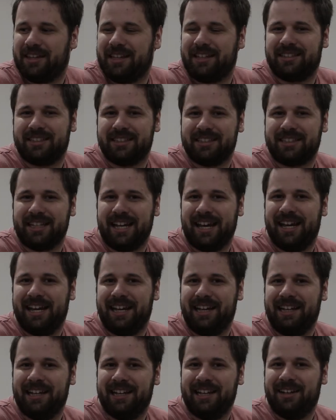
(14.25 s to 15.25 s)
thing to
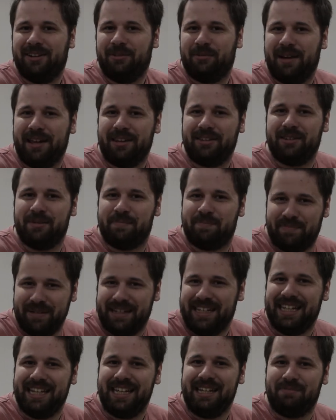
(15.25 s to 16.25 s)
say when the
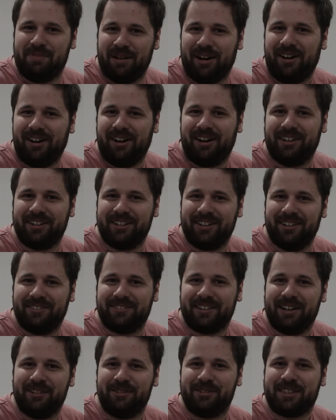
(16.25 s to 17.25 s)
B part of
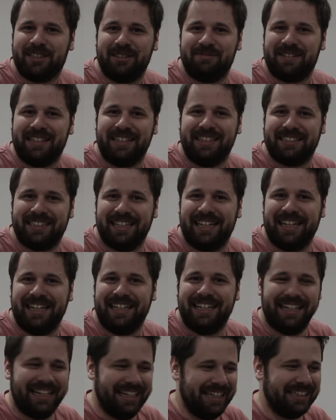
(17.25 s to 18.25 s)
LGBT
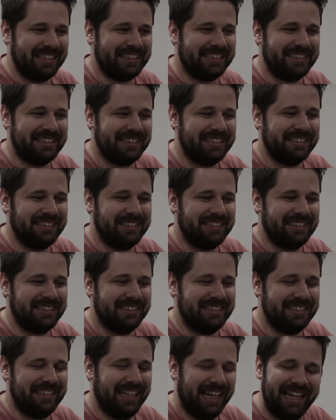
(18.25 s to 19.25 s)

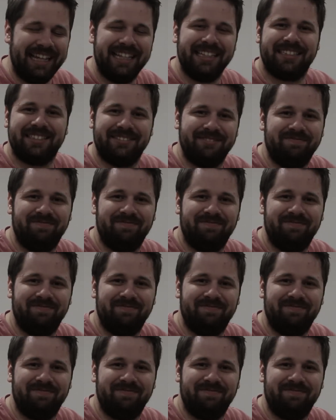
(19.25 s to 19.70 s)
is